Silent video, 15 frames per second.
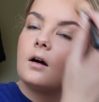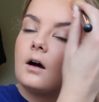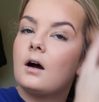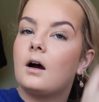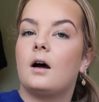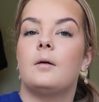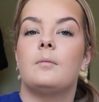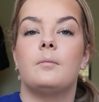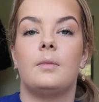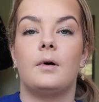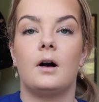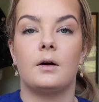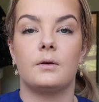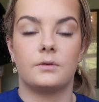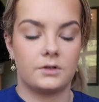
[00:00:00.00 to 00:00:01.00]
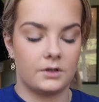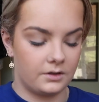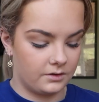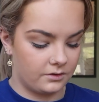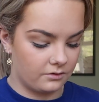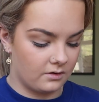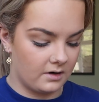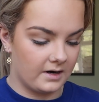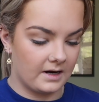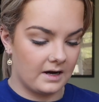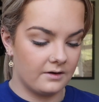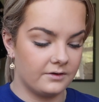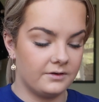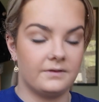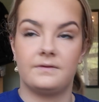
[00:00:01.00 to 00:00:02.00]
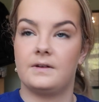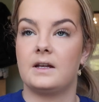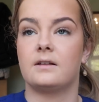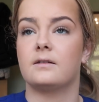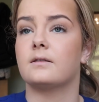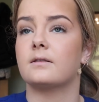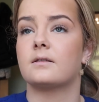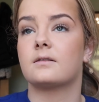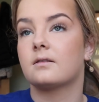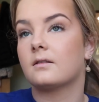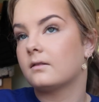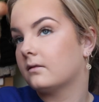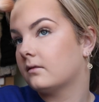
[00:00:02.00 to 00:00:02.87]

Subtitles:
but I was just trying out new things.